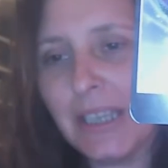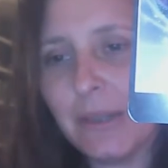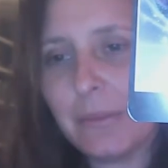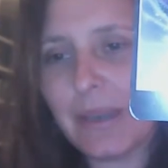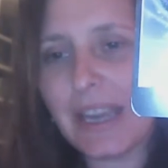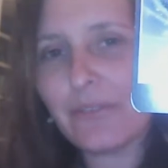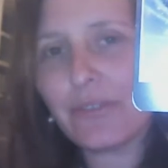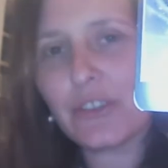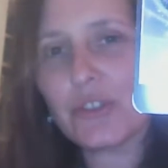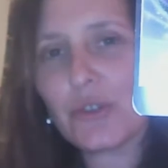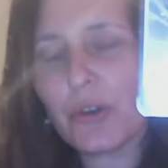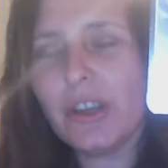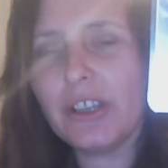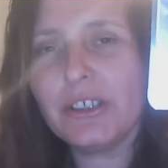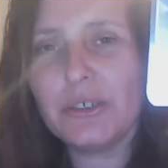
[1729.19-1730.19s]
We have the
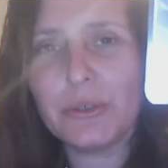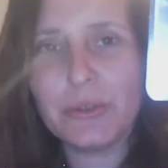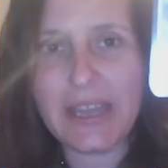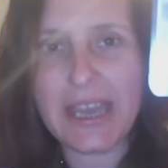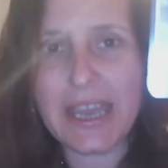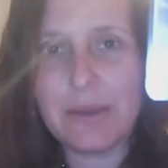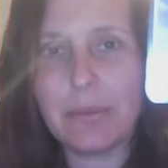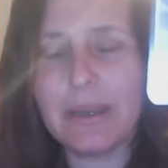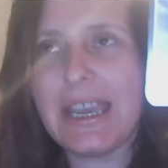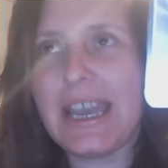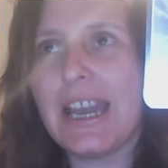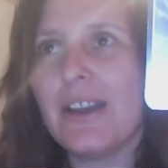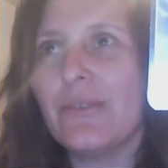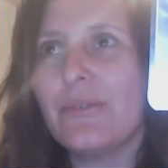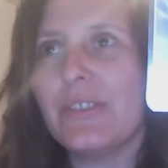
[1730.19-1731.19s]
triangle there, we
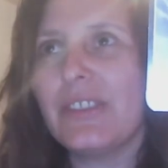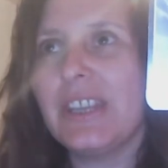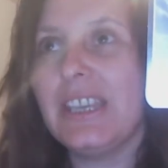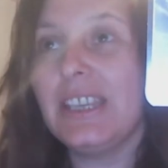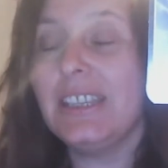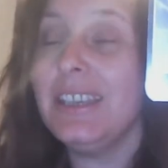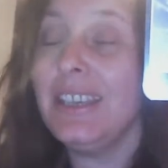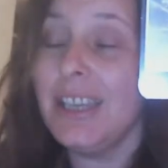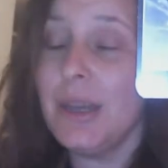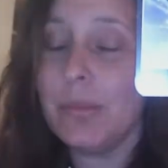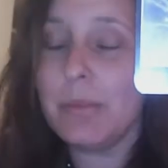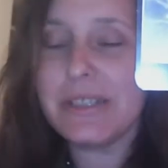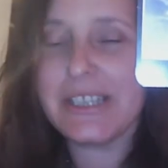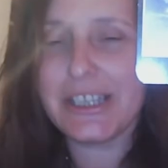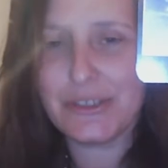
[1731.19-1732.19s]
have the
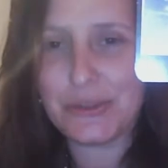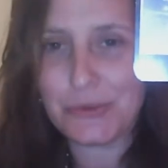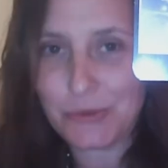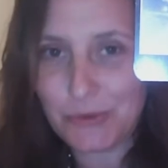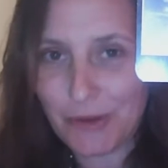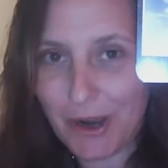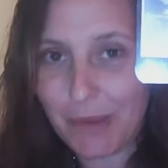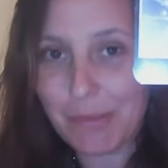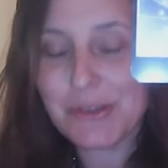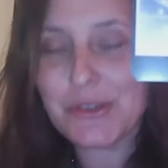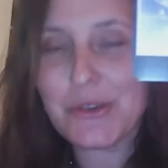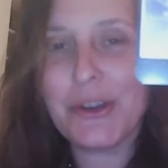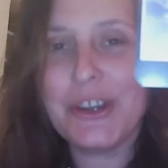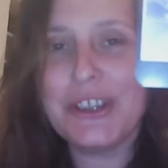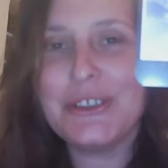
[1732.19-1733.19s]
potential drama
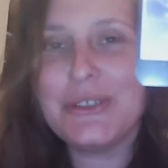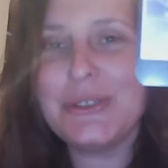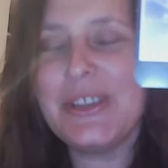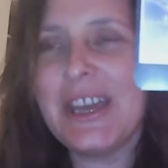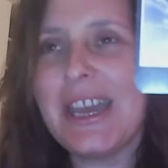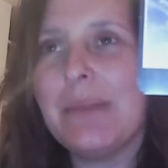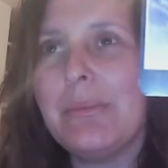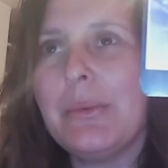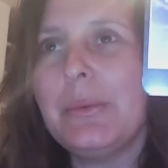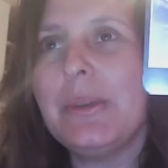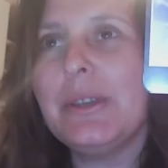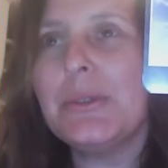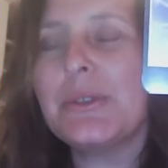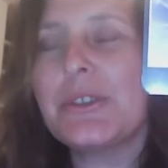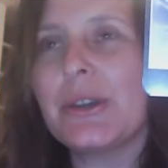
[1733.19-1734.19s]
triangle there, but
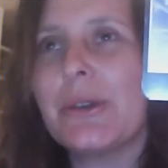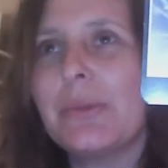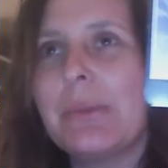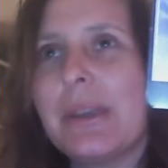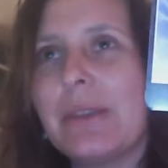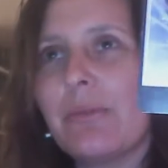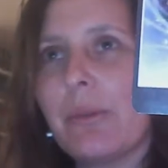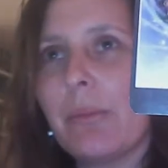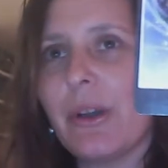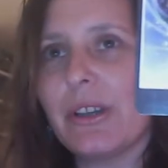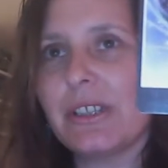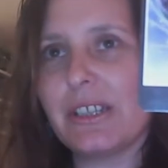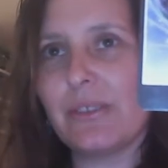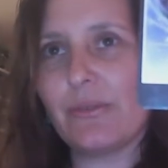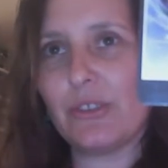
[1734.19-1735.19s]
we also am being
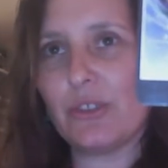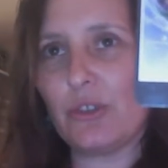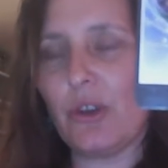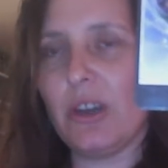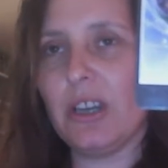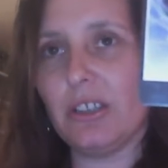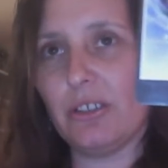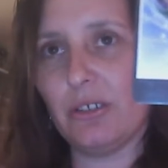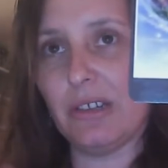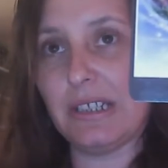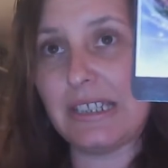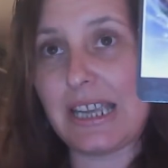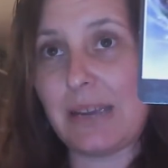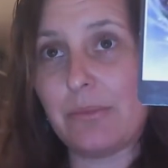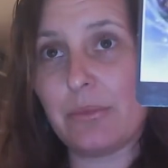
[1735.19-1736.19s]
reminded of the triangle on
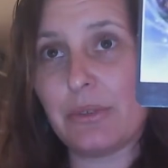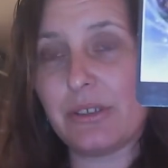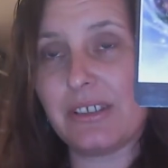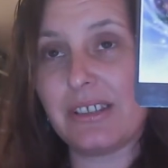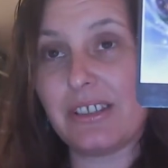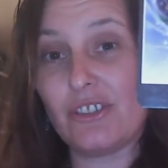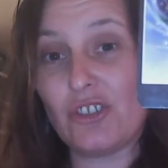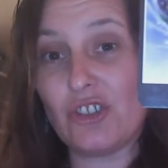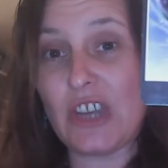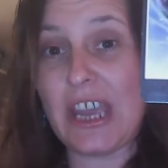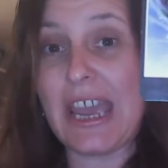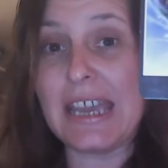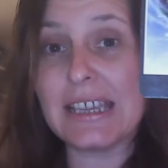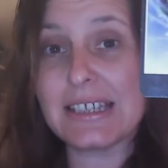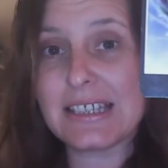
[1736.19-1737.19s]
temperance's
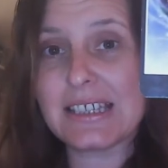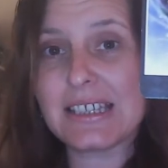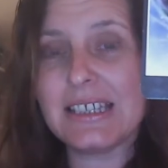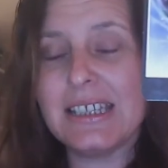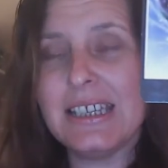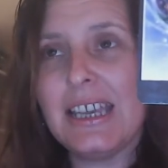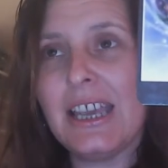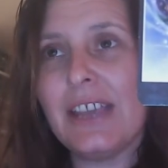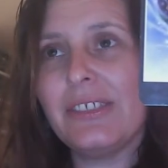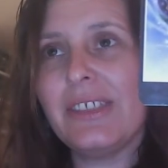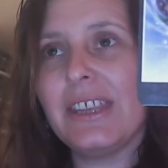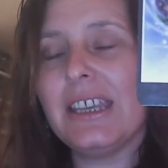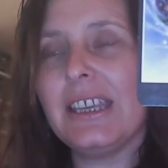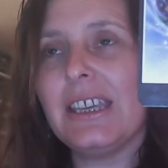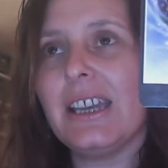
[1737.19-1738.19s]
chest,
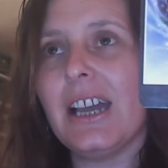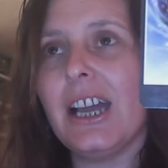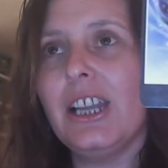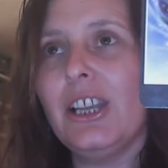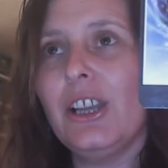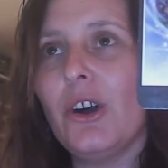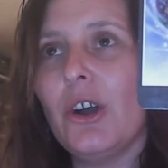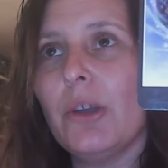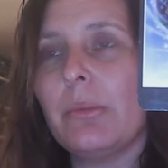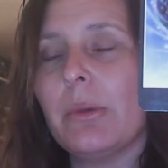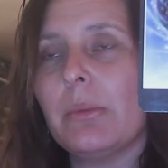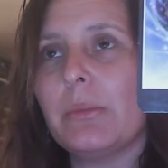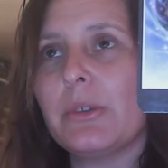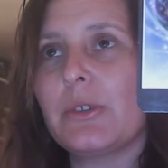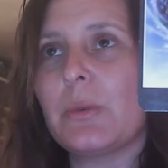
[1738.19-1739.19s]
the
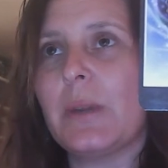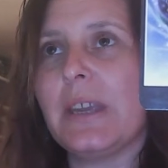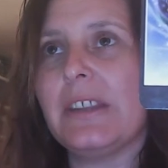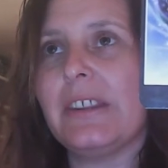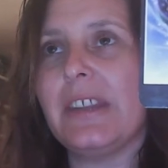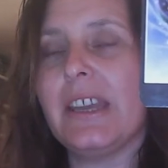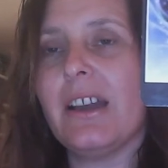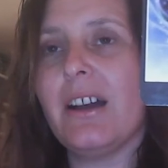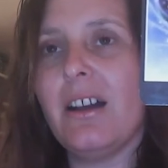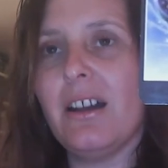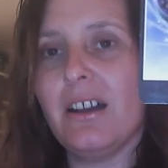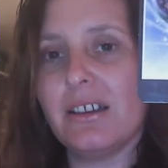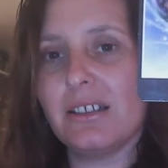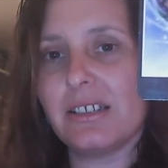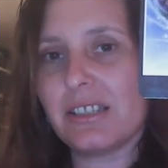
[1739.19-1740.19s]
alignment between the
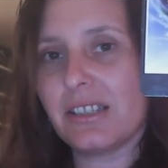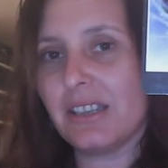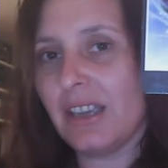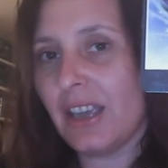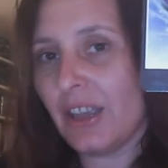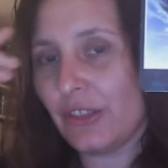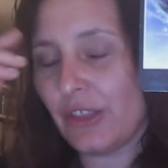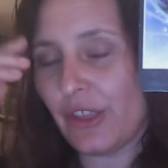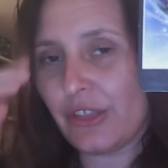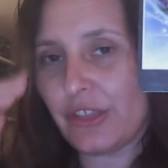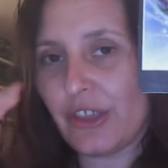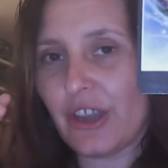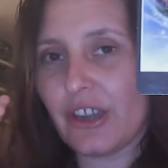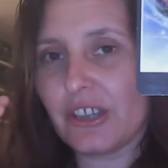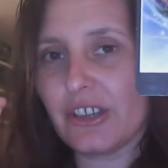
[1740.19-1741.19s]
heart the
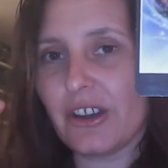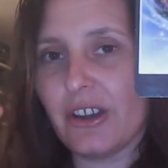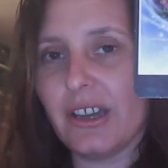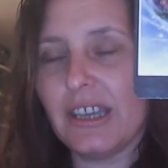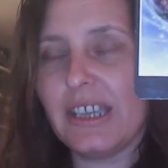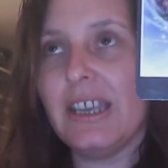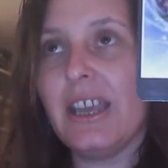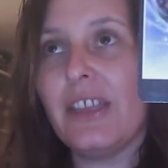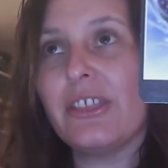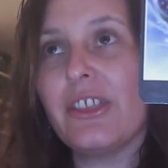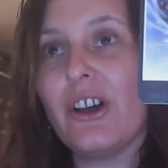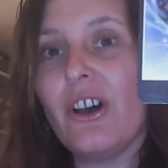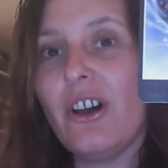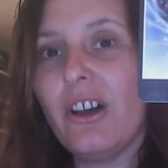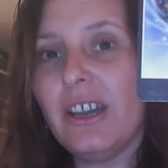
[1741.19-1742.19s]
third eye, the
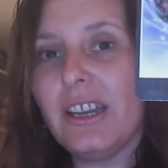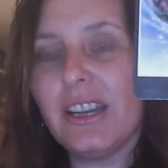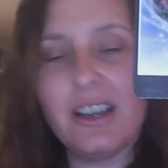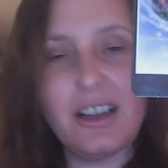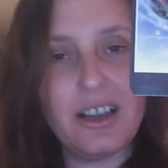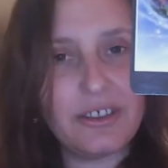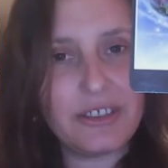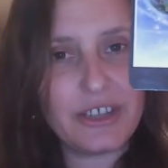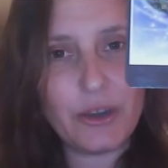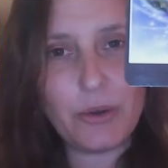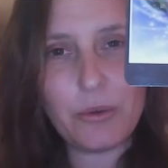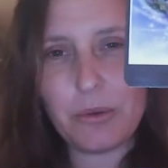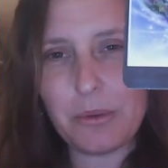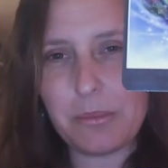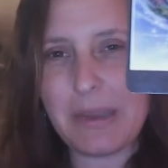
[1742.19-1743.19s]
higher heart, the
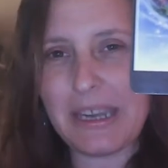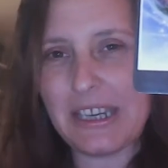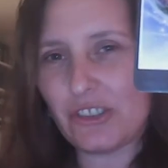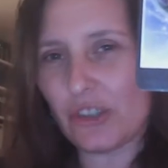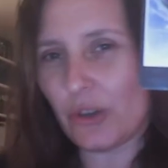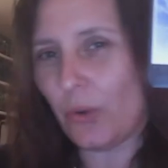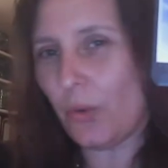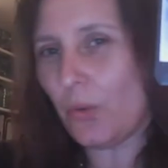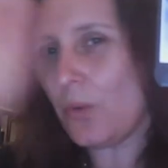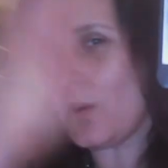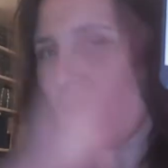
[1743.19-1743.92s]
altar major, all